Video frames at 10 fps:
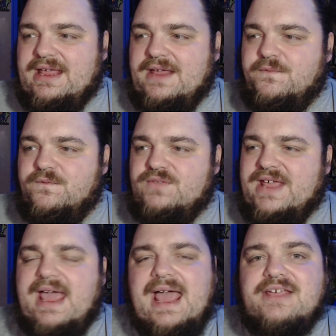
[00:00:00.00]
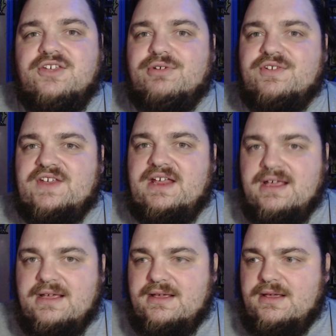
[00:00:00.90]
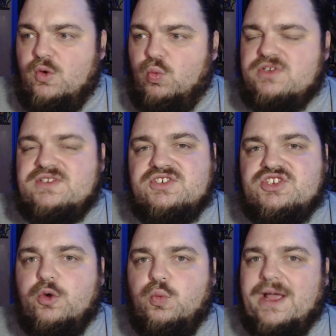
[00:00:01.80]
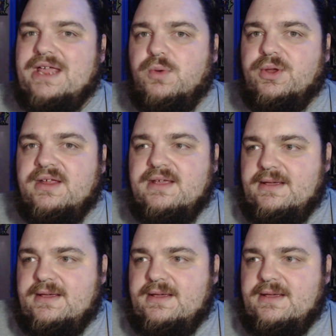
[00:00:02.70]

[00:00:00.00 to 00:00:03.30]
if their accuracy wasn't so wayward,